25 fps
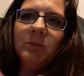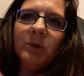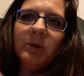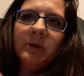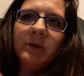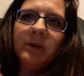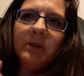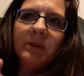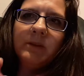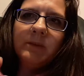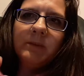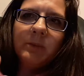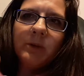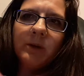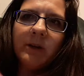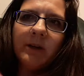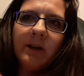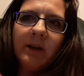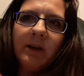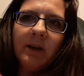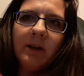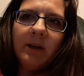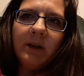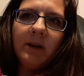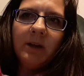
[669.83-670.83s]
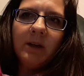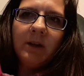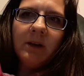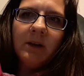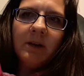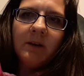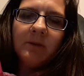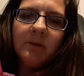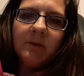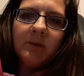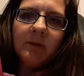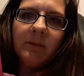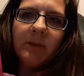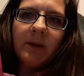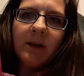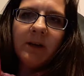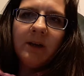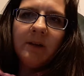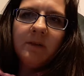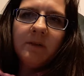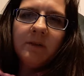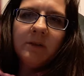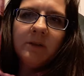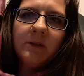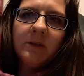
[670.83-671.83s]
body spray from
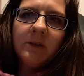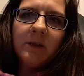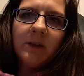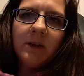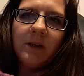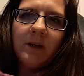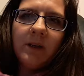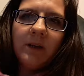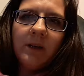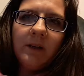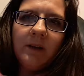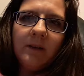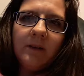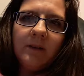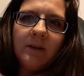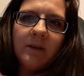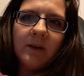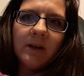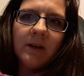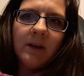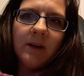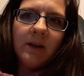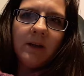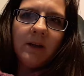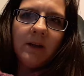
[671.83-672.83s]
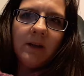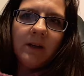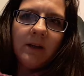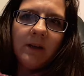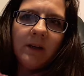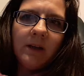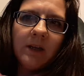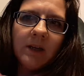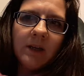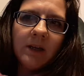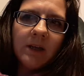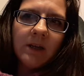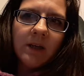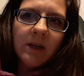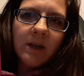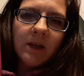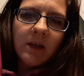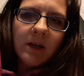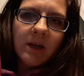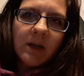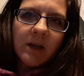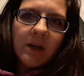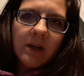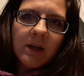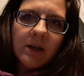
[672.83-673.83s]
Avon. It's a
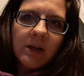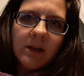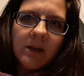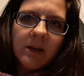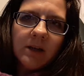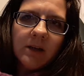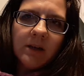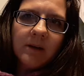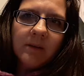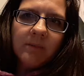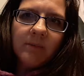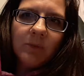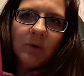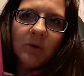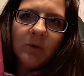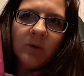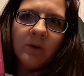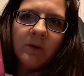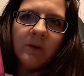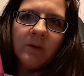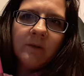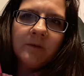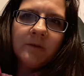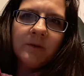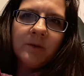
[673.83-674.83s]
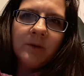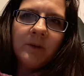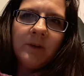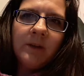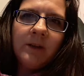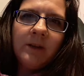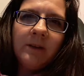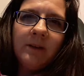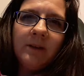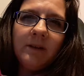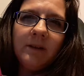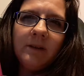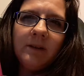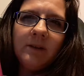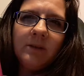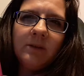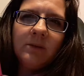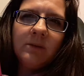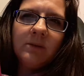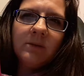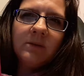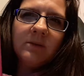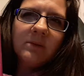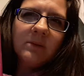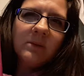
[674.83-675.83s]
more fruity,
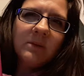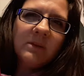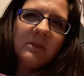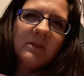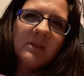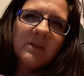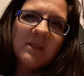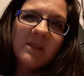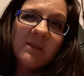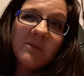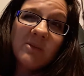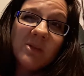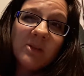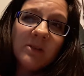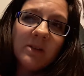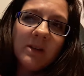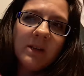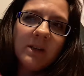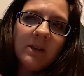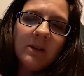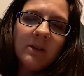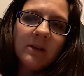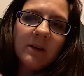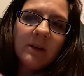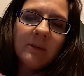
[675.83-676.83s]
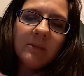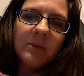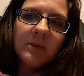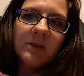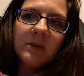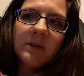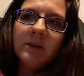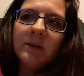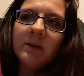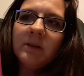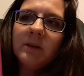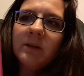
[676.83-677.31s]
sort of summery type scent.